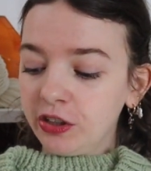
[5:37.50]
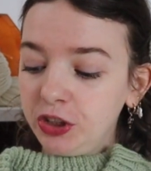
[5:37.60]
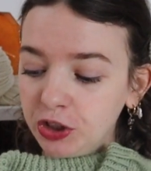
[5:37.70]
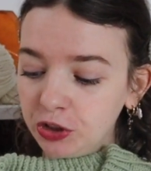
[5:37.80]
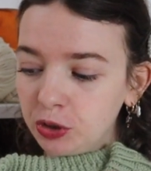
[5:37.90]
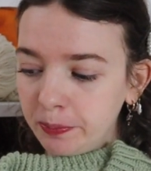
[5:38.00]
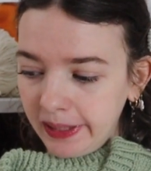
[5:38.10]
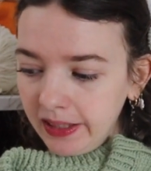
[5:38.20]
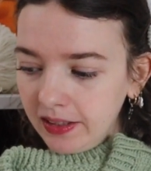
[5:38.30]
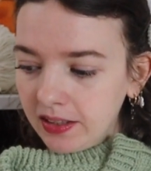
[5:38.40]
choose
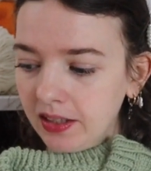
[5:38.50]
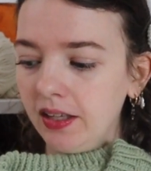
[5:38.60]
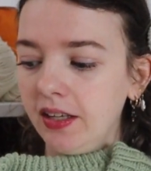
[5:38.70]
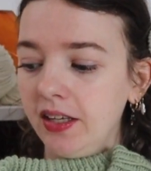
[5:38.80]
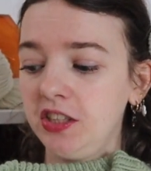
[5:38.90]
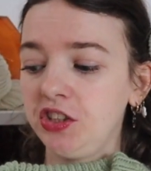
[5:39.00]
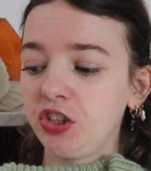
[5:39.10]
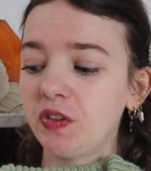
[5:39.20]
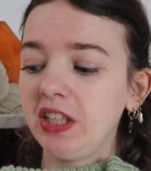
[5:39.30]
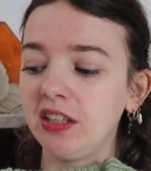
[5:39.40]
pink. It's
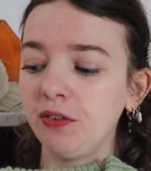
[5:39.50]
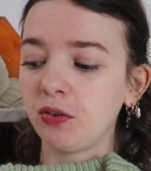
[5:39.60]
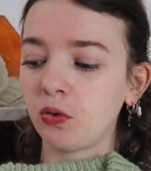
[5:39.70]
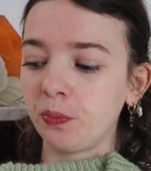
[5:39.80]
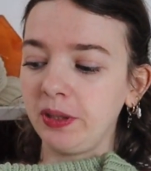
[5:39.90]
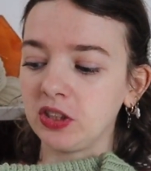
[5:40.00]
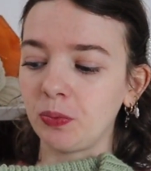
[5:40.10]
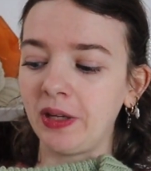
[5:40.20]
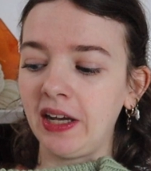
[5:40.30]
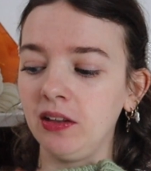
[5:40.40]
just really difficult because
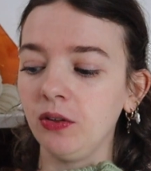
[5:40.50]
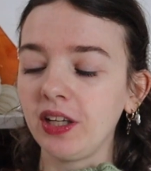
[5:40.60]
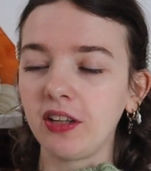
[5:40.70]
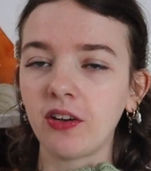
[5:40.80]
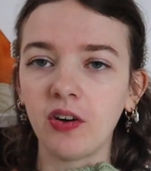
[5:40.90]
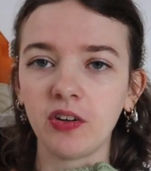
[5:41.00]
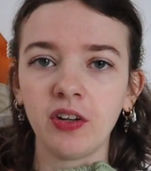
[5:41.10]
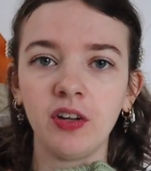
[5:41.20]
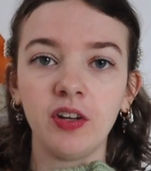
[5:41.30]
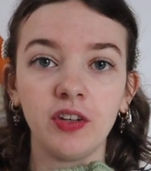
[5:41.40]
when I look at yarn,
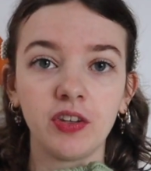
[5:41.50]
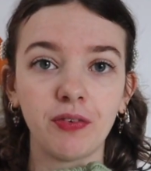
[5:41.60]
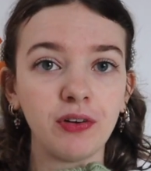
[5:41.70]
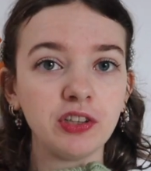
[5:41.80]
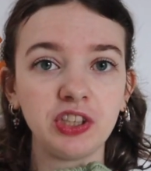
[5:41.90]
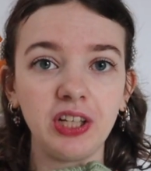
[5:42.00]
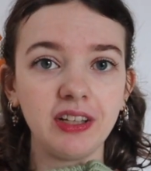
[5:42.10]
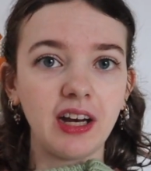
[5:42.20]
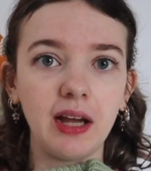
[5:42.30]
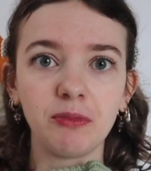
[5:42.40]
the first thing
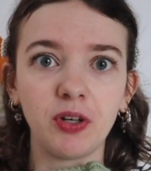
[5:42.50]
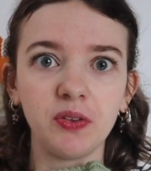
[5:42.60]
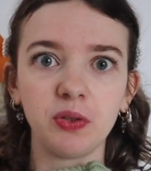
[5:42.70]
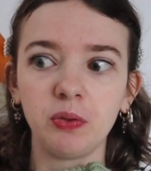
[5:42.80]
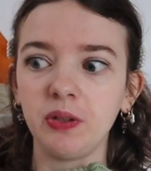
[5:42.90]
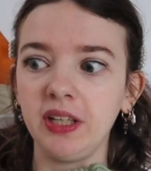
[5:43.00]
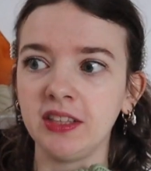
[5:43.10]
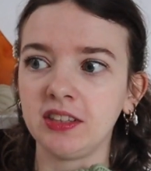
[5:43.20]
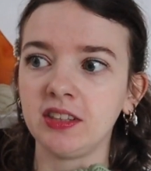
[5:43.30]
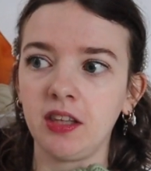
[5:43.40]
that I'm drawn to
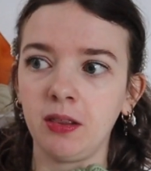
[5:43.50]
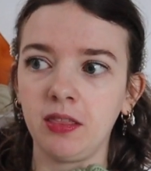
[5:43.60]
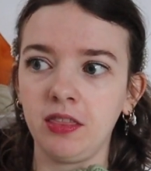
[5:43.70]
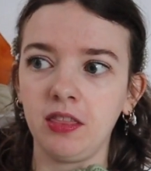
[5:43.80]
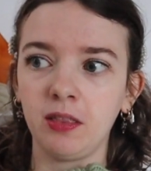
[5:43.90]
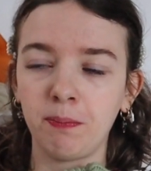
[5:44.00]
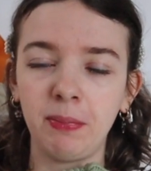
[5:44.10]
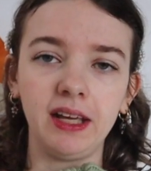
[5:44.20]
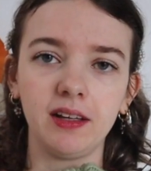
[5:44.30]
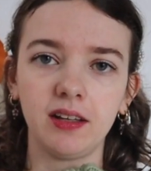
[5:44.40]
is
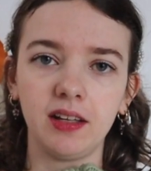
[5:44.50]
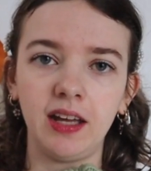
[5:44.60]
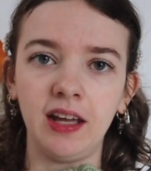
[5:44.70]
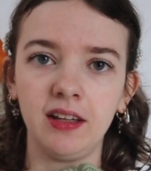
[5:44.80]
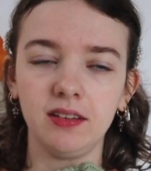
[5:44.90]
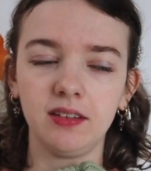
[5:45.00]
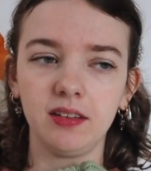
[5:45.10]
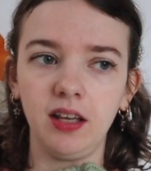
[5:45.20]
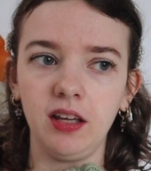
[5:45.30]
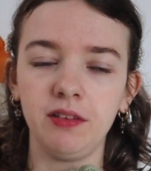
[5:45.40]
pink. And
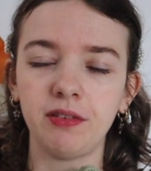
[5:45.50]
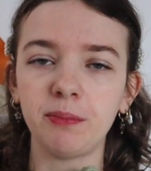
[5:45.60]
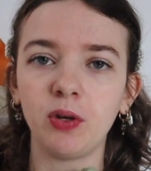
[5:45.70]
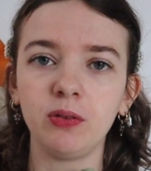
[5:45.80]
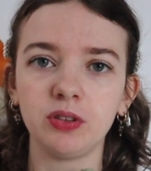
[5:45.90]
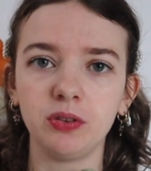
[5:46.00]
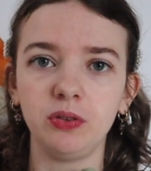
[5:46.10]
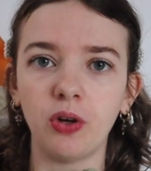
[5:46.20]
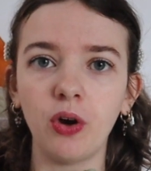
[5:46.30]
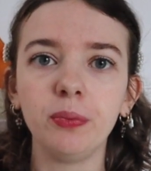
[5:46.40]
if I'm going to
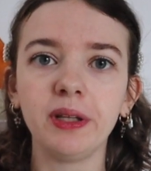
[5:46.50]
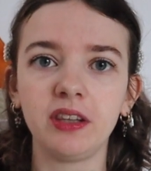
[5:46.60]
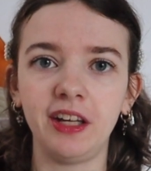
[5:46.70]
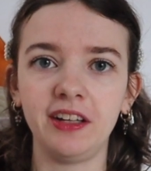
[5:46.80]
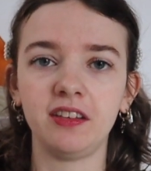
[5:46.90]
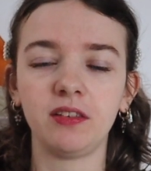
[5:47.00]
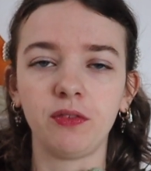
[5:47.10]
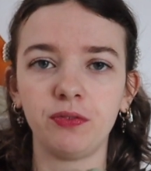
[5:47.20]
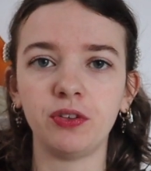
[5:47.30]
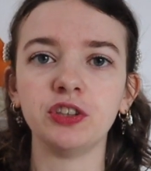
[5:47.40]
go with that
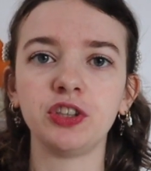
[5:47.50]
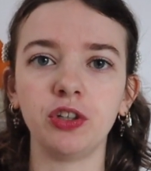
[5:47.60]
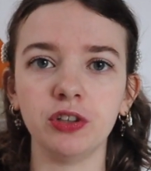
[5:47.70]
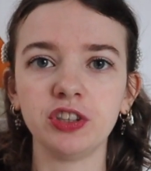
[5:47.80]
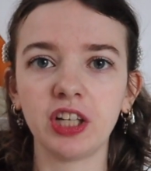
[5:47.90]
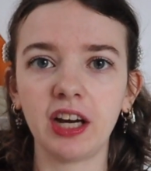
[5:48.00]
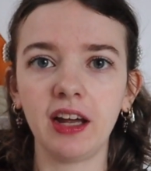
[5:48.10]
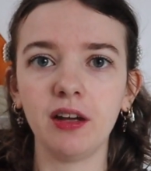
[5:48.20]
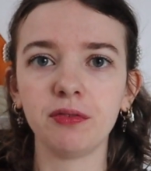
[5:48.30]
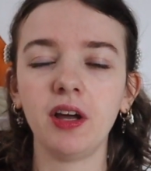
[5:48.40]
first urge that I
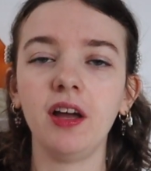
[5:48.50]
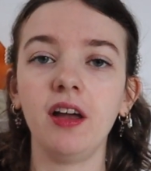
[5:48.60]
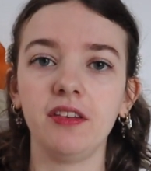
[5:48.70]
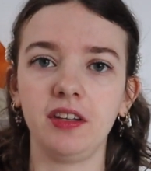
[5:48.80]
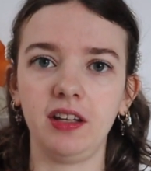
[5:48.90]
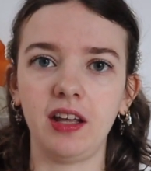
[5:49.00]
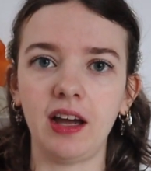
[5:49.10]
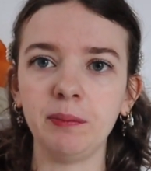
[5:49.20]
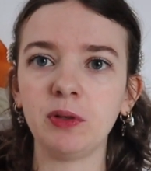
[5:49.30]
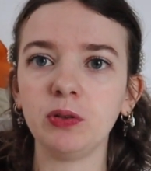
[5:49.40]
have, then
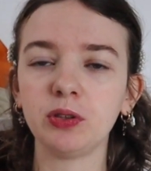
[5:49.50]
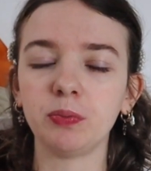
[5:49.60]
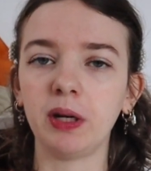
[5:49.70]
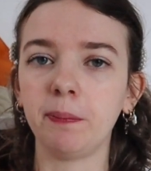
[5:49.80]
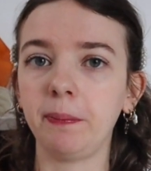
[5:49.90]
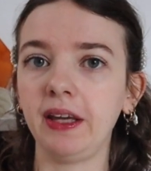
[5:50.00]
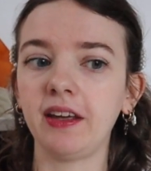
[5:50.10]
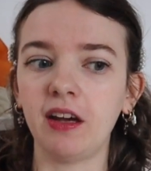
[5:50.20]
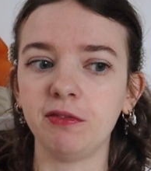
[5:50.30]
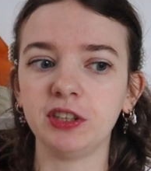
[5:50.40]
I'm going to wear pink
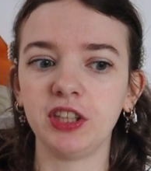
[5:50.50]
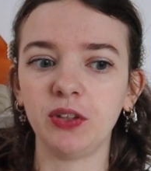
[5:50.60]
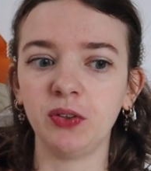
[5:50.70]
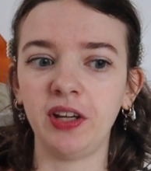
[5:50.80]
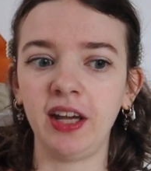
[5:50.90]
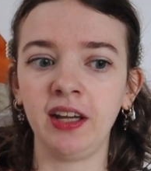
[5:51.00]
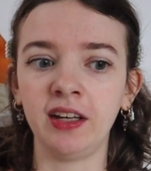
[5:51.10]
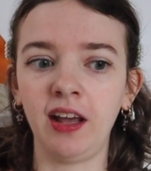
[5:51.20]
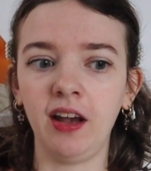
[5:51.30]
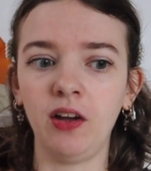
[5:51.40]
every single day
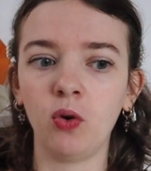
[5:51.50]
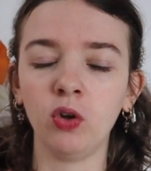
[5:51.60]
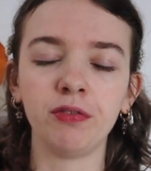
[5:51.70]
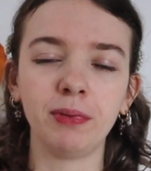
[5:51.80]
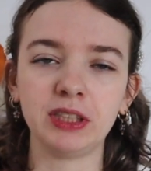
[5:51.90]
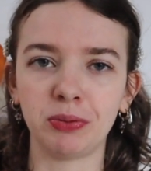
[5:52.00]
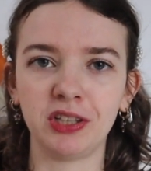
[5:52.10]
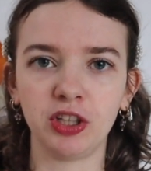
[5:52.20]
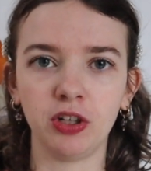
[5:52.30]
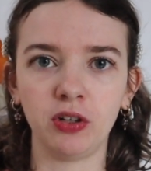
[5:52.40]
and all of my
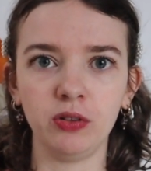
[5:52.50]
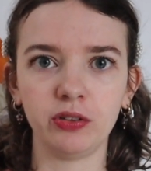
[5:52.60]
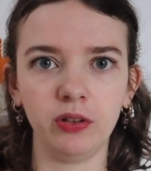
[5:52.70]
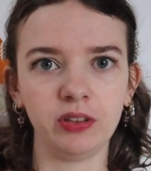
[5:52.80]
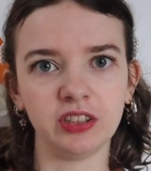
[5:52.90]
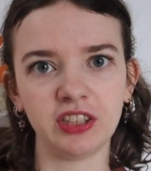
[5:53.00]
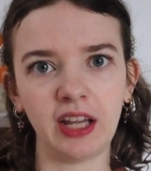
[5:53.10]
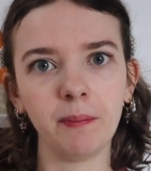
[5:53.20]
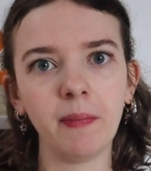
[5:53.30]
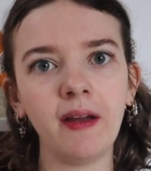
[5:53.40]
sweaters are going to look the
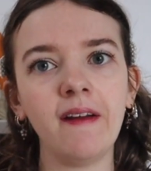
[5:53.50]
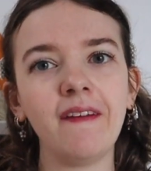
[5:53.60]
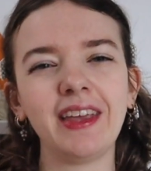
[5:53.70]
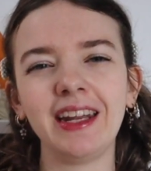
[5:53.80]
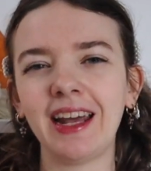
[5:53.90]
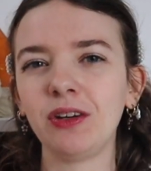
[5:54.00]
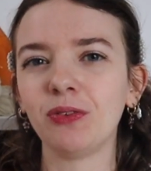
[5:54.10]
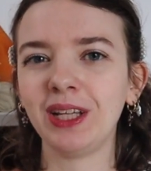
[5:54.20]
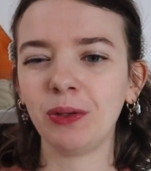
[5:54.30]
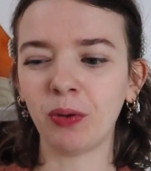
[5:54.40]
same. And I don't
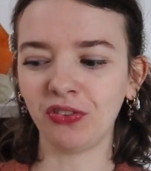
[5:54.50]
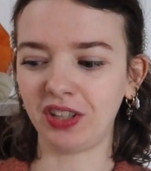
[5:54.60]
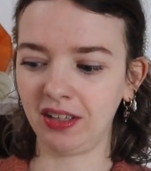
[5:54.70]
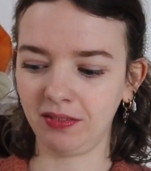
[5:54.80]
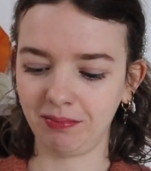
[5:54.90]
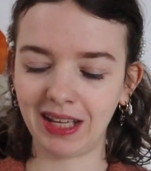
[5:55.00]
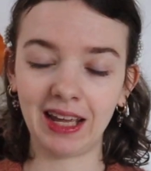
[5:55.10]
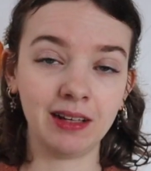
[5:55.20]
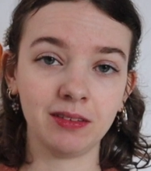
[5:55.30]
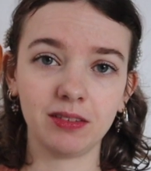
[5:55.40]
really want that.
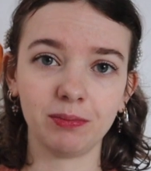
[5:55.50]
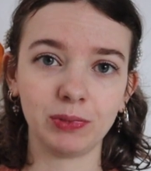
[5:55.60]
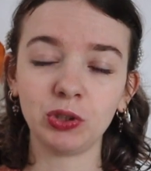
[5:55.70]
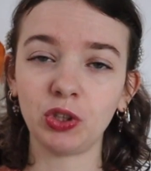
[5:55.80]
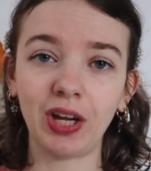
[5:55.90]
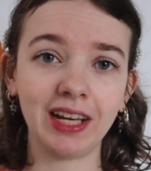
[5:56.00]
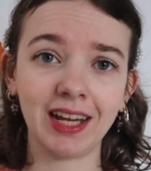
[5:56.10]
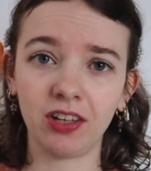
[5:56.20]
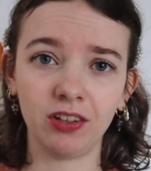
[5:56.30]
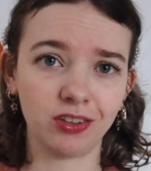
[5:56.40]
And also I
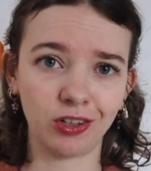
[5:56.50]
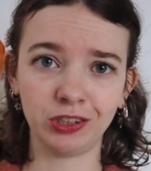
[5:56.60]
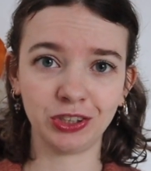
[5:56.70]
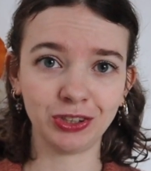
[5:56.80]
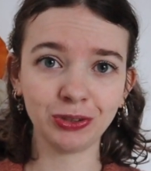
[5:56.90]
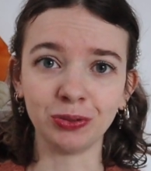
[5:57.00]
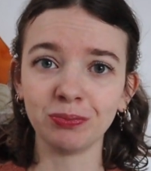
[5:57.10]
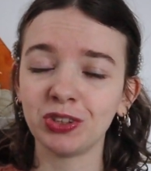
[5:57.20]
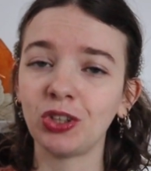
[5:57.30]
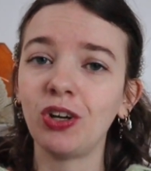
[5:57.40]
like other colors too.
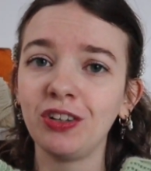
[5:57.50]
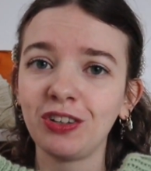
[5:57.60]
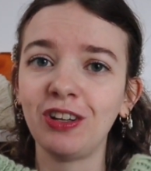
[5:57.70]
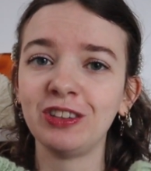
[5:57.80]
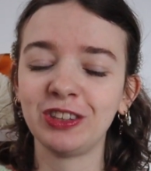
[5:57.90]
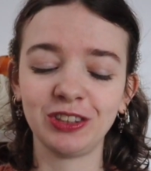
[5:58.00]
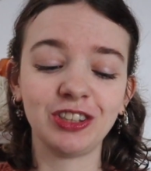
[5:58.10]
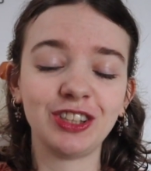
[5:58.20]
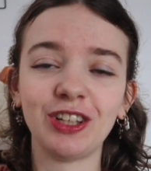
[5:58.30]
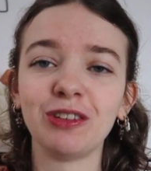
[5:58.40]
So other colors
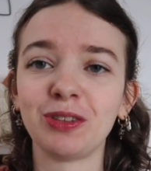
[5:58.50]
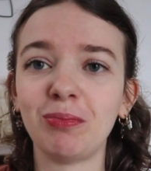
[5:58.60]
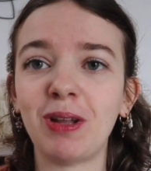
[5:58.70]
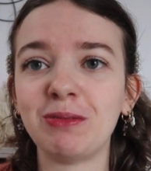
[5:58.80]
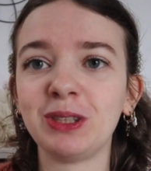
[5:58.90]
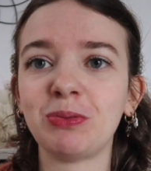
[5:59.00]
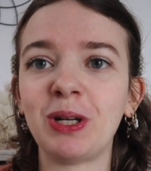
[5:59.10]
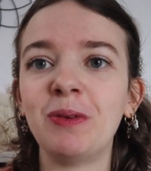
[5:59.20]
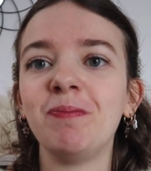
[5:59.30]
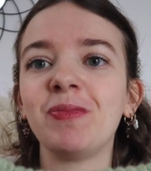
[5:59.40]
deserve some love as
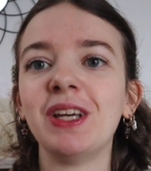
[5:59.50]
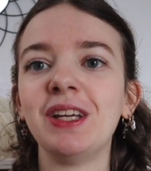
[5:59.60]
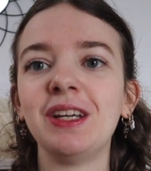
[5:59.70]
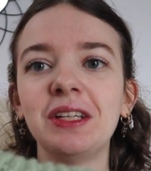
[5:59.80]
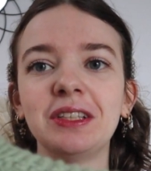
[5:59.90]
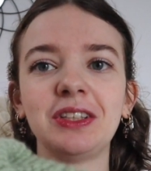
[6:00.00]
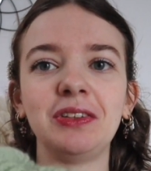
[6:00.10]
well. So